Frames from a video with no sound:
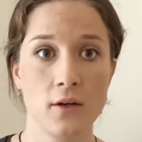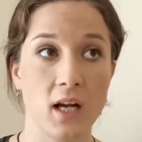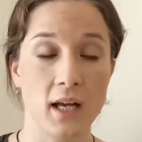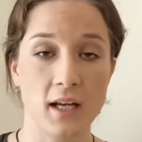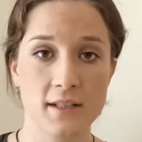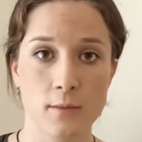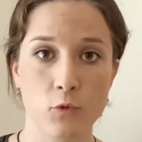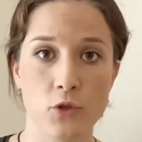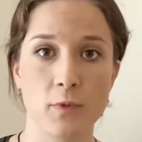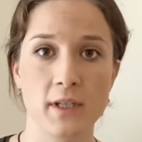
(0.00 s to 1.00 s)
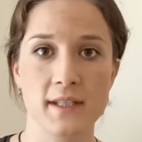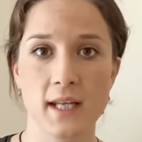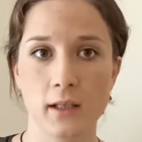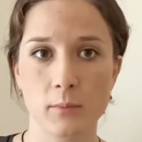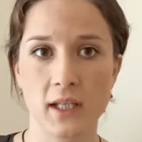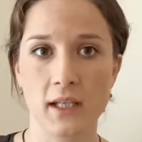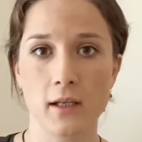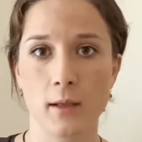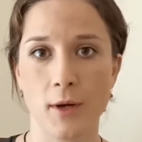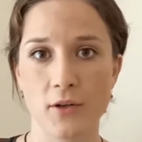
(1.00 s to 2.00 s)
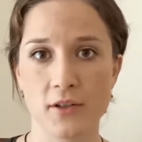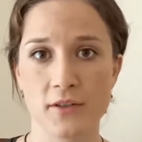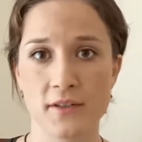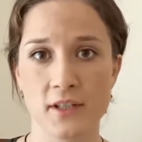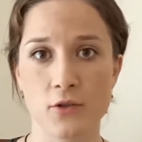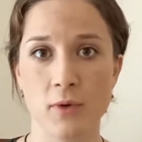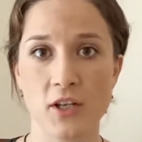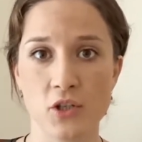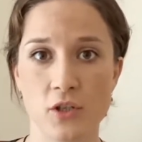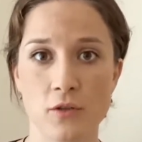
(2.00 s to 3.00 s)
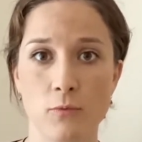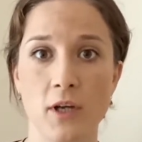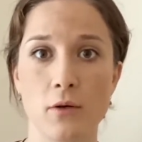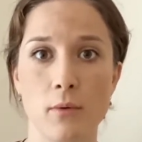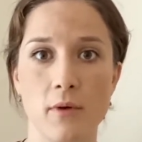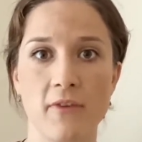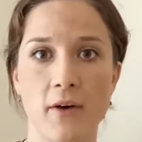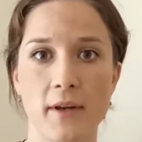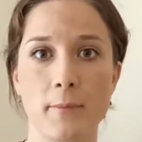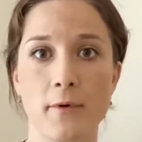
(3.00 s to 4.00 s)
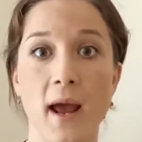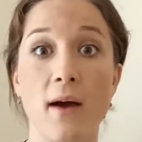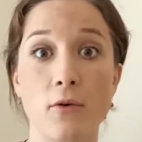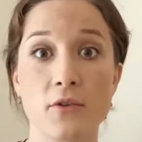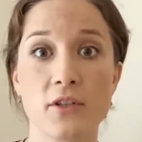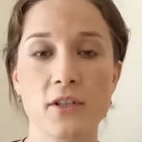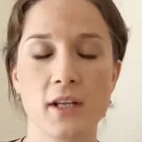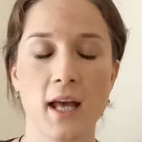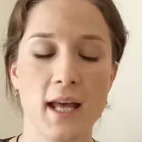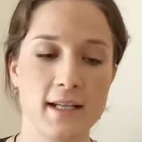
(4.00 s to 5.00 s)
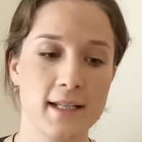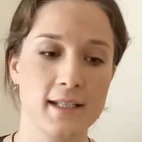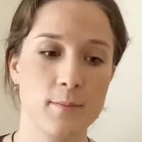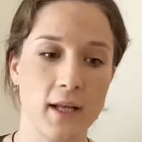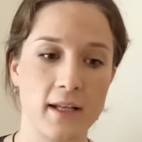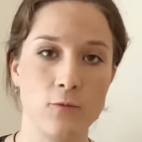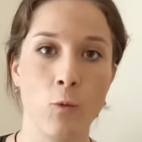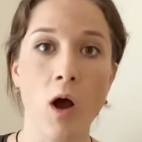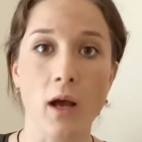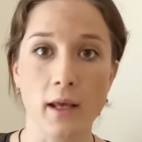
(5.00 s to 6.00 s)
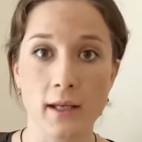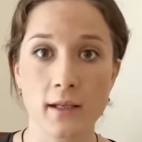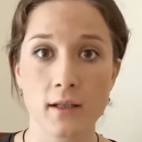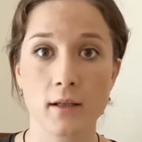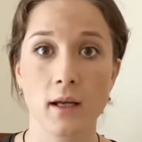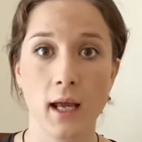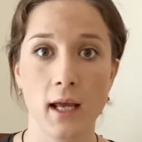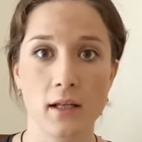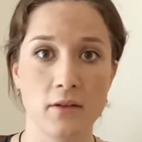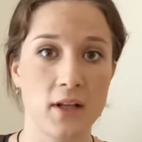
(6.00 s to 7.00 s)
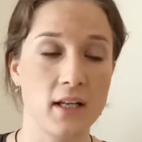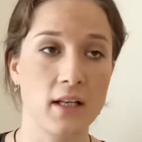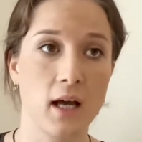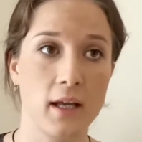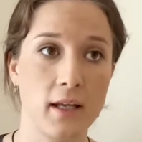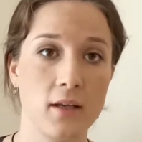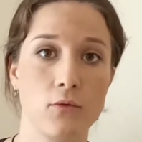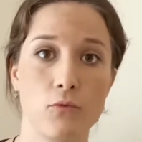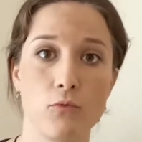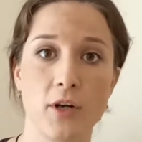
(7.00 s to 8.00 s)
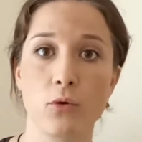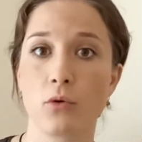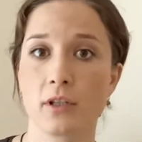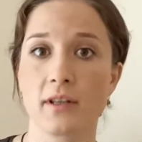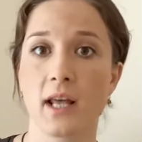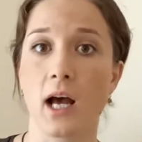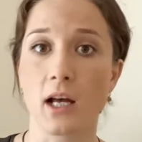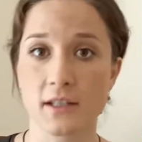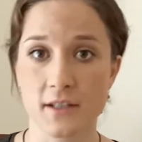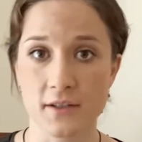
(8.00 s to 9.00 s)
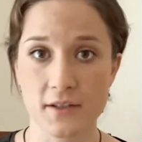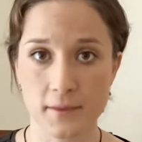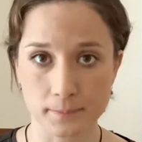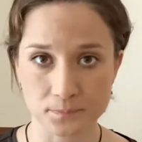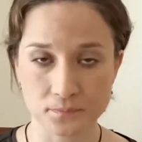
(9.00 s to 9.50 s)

I asked them, would you please tell me about a situation where you were very proud and explain why? And then I recorded their answers.